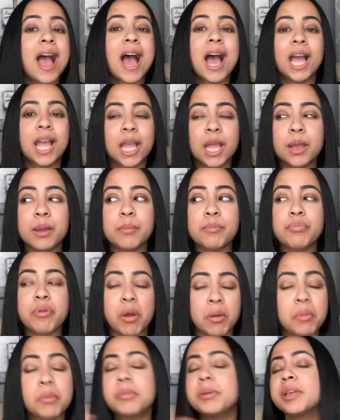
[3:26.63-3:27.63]
I am
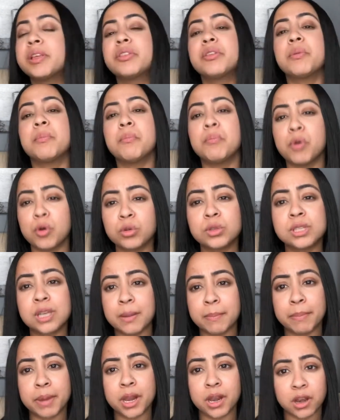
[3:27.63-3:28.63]
probably the most
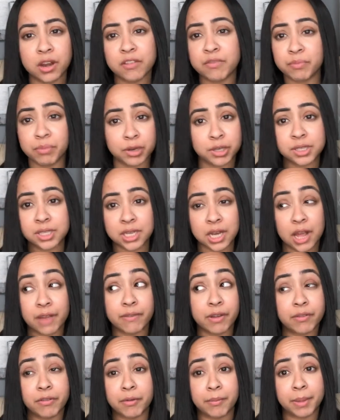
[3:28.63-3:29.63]
competitive person I've
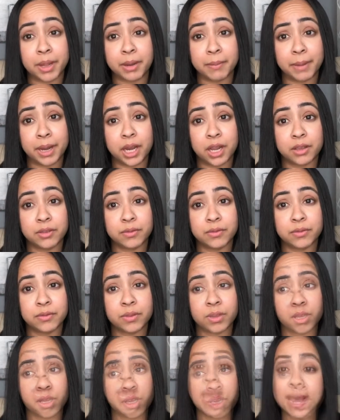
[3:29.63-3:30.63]
ever met in my life.
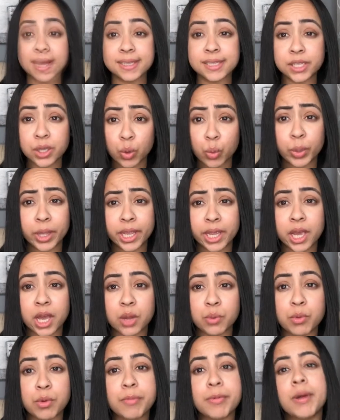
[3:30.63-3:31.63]
My ideal
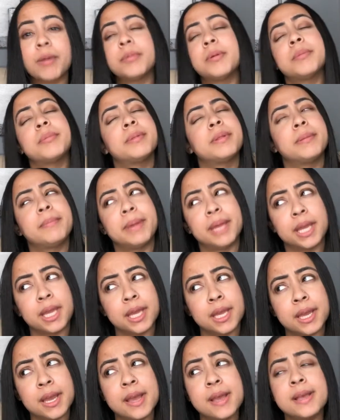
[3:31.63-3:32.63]
weekend will probably
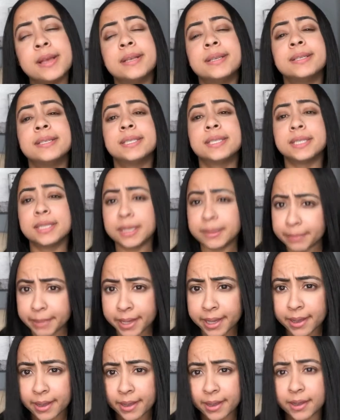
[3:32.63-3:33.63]
be
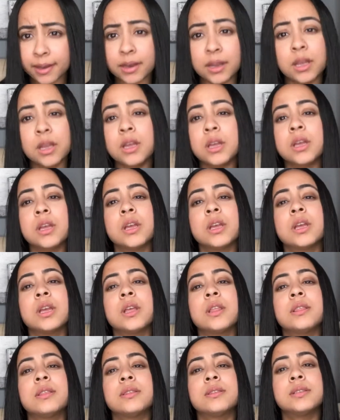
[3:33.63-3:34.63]
sleeping in,
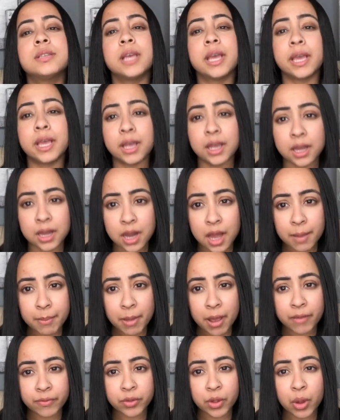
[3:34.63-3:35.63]
taking a nap
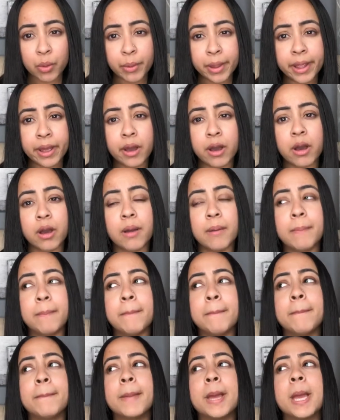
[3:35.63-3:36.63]
after I wake up,
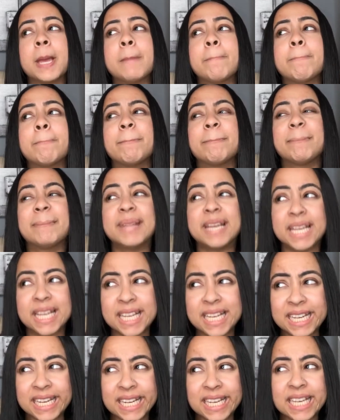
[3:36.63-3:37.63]

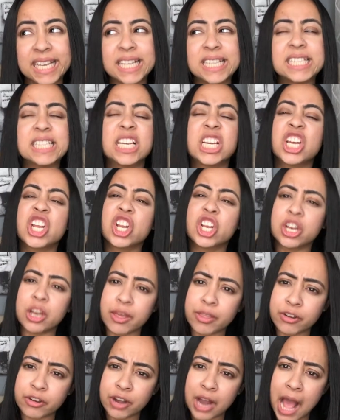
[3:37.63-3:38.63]
eating, taking
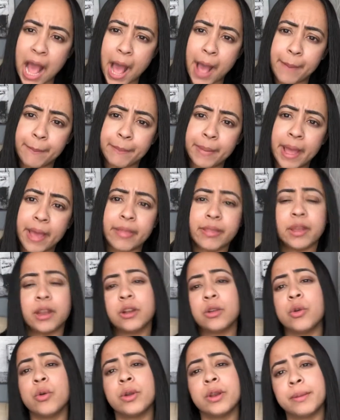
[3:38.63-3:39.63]
another nap, and
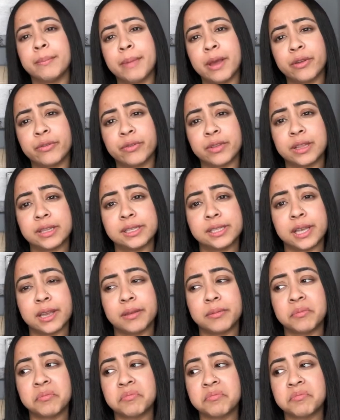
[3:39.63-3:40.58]
then going to bed for the day.